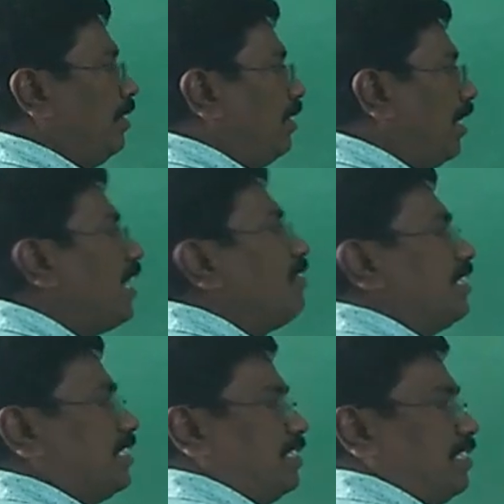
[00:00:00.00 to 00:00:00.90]

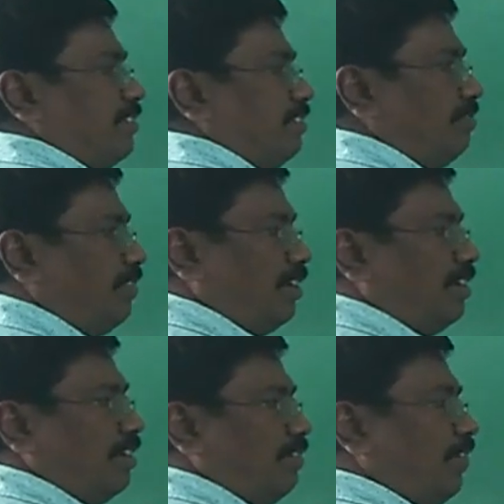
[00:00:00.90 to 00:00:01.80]
Likewise,
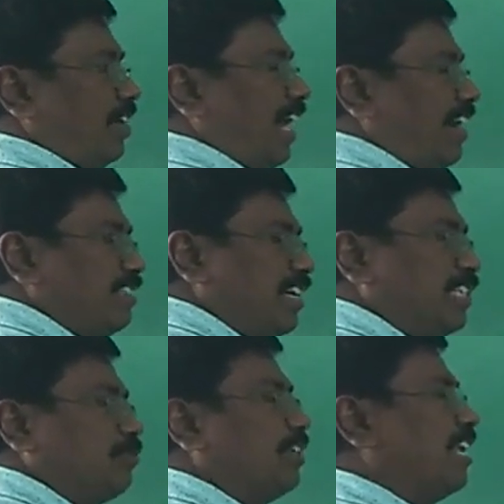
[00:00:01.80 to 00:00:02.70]
for hydrogen it
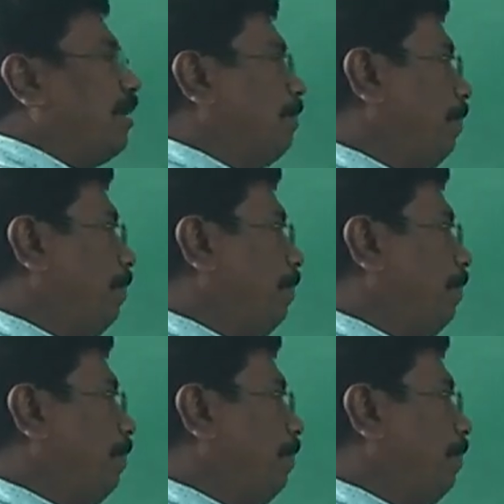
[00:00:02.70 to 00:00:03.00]
is 1 gram.